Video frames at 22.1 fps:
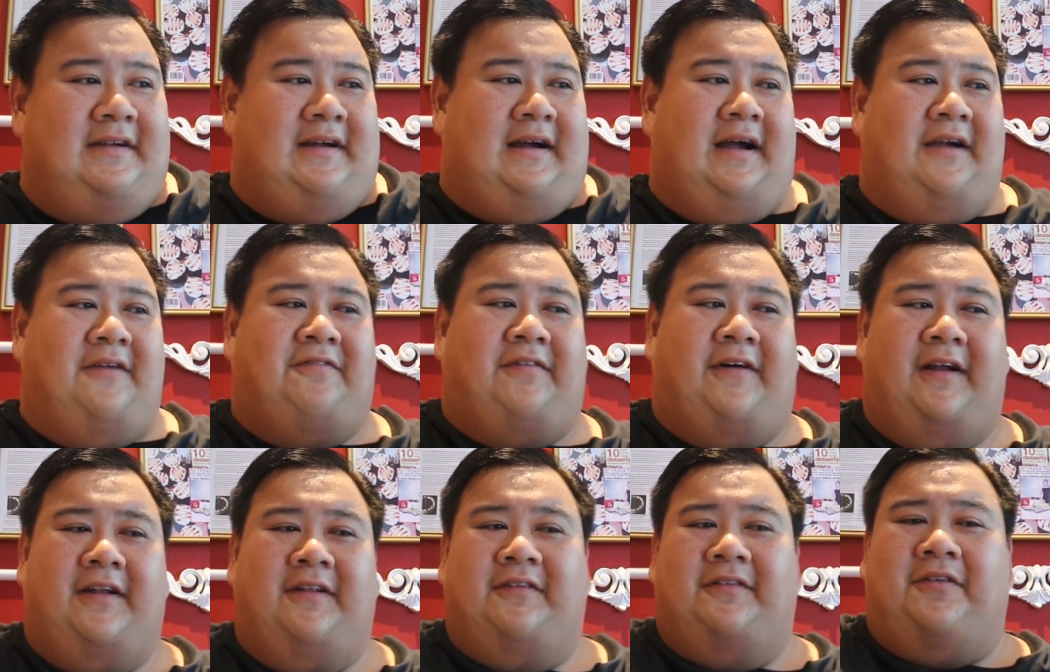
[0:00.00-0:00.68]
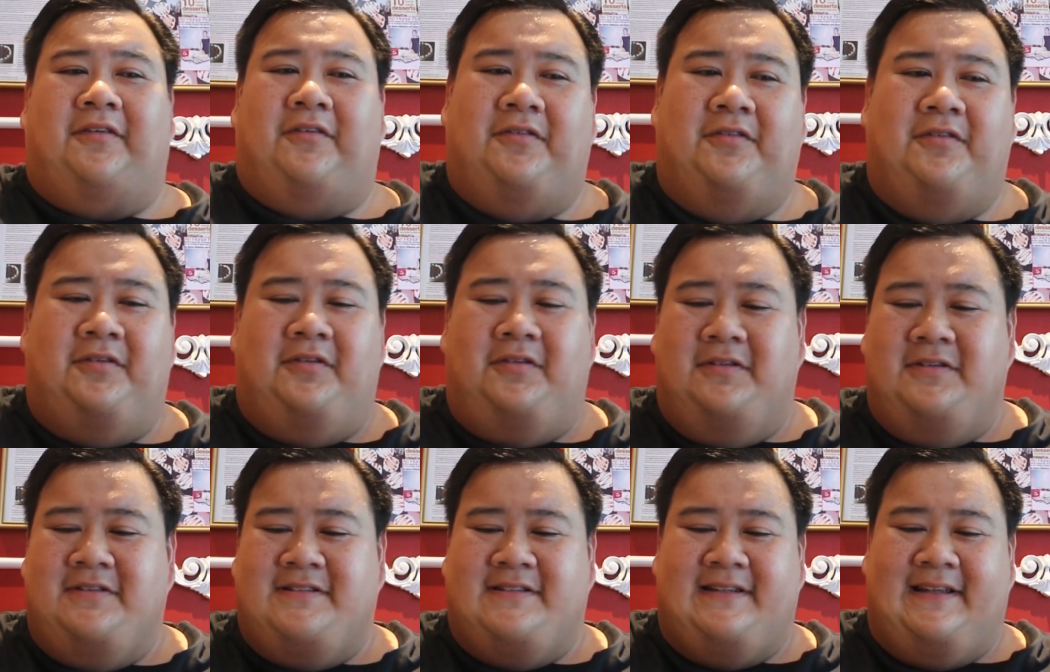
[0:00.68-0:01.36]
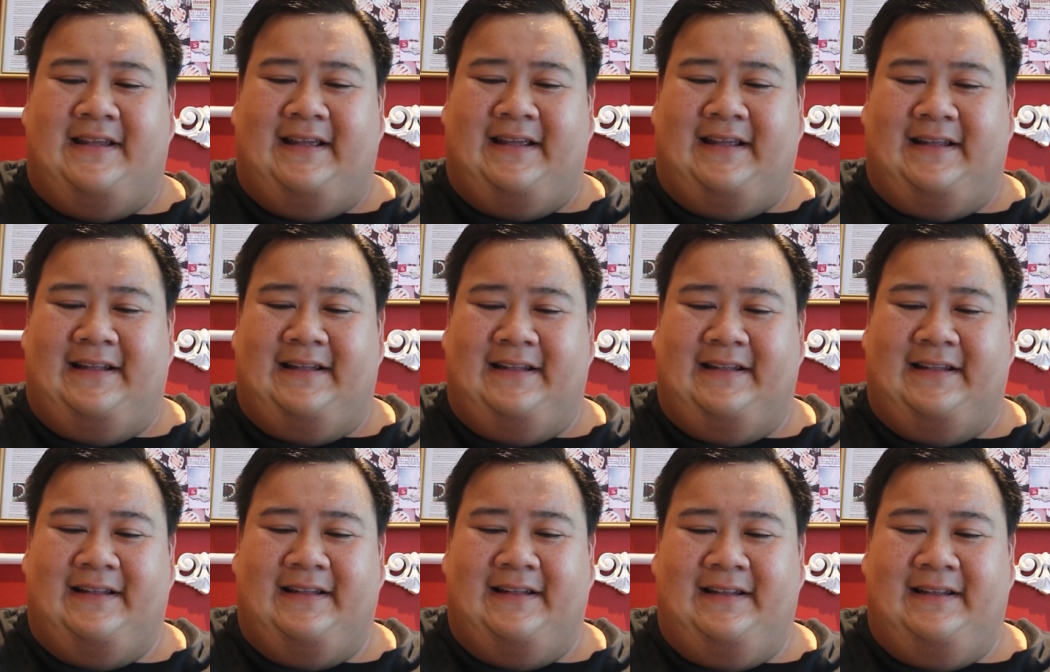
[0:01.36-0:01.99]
I follow the rules, and